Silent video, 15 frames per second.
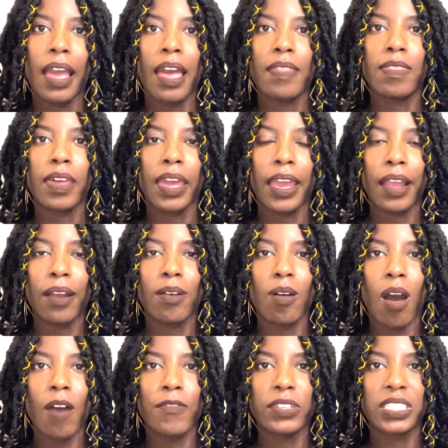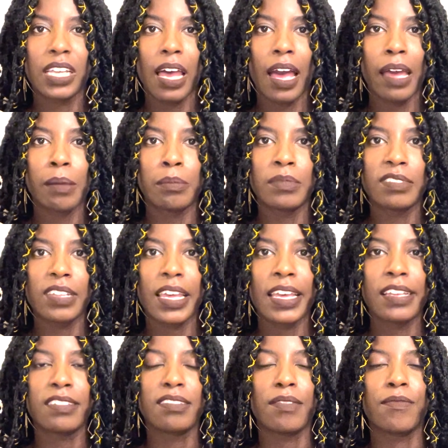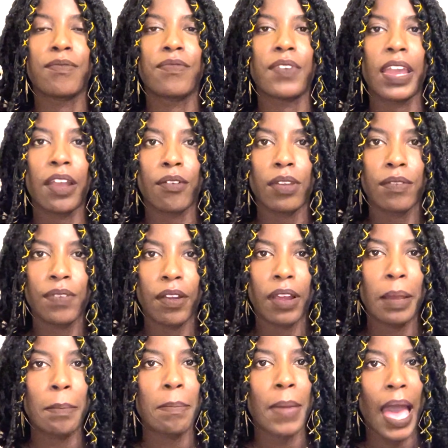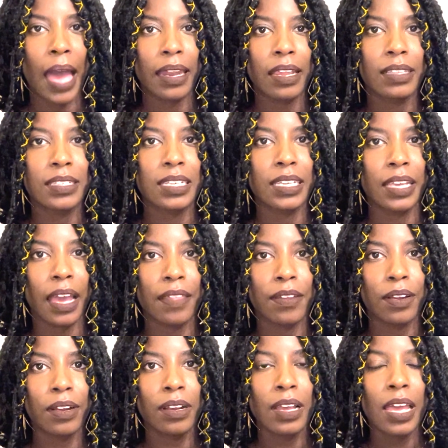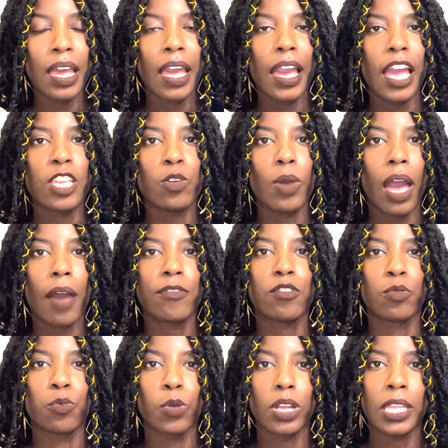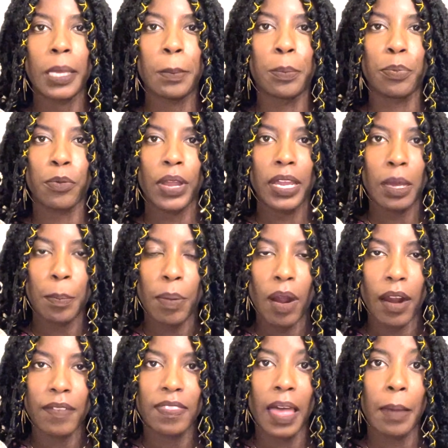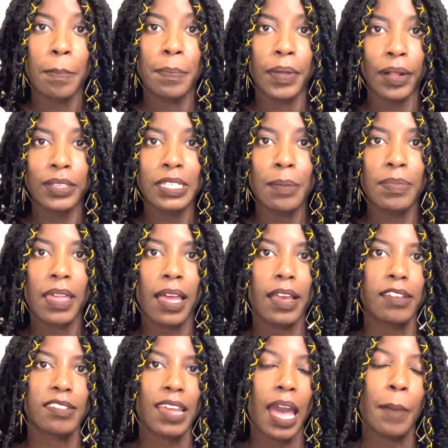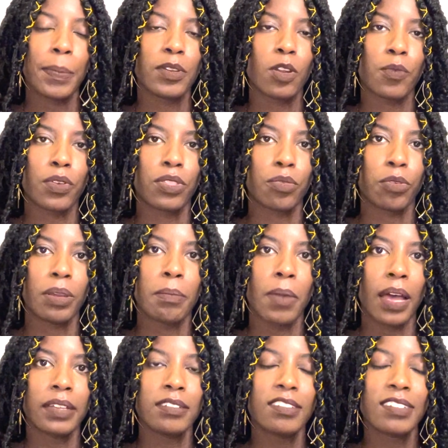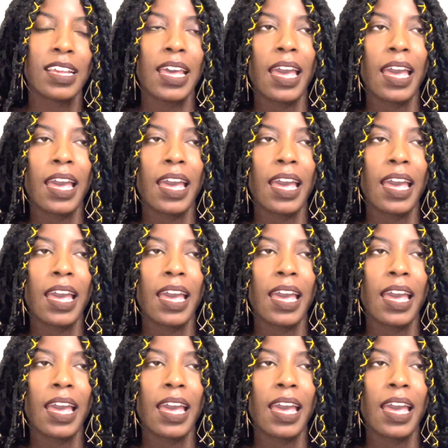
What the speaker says: And the hair oftentimes is very, very matted together, and you have to really break apart that buildup that has happened over 3 months.